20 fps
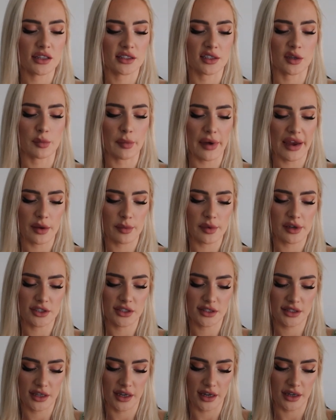So maybe
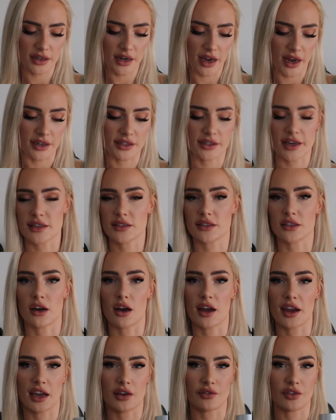just get a tester
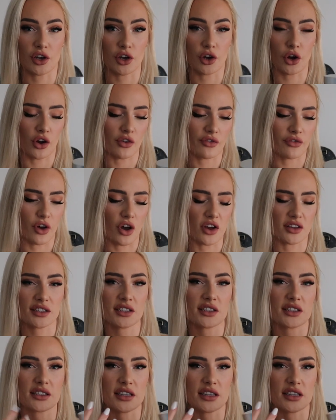and give it a go first,